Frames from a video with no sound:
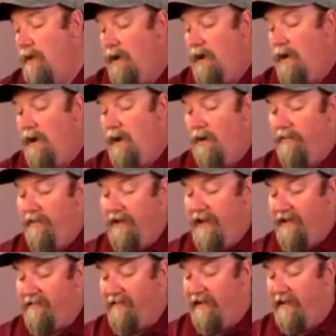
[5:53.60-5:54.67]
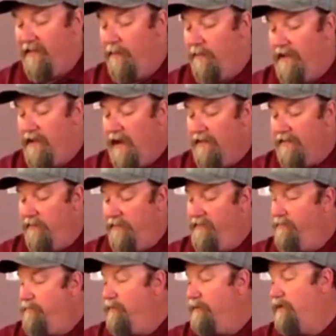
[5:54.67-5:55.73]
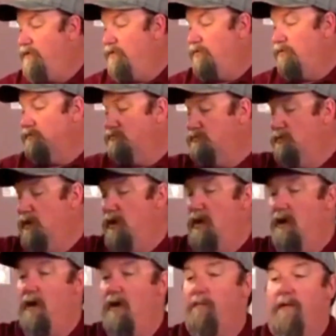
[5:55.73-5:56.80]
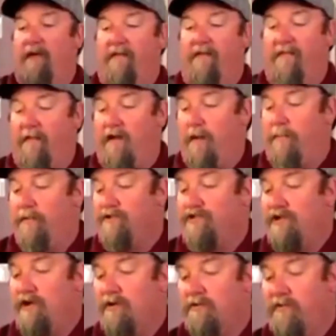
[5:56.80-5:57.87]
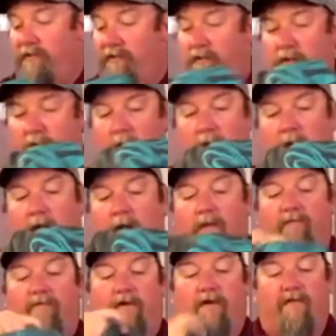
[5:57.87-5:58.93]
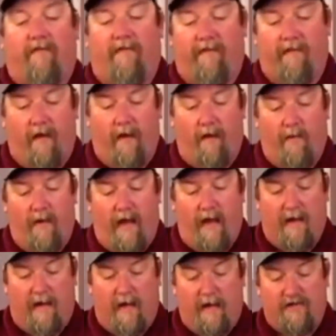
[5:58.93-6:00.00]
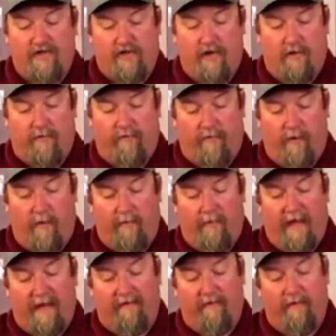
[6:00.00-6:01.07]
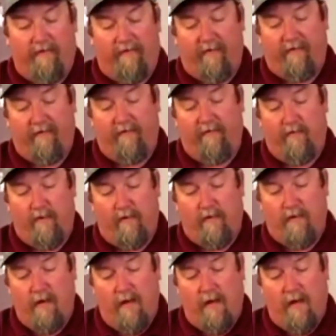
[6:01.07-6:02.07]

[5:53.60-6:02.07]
The next thing that we got that was pretty cool is a couple of shirts. First, we got a shirt from Latitude 64.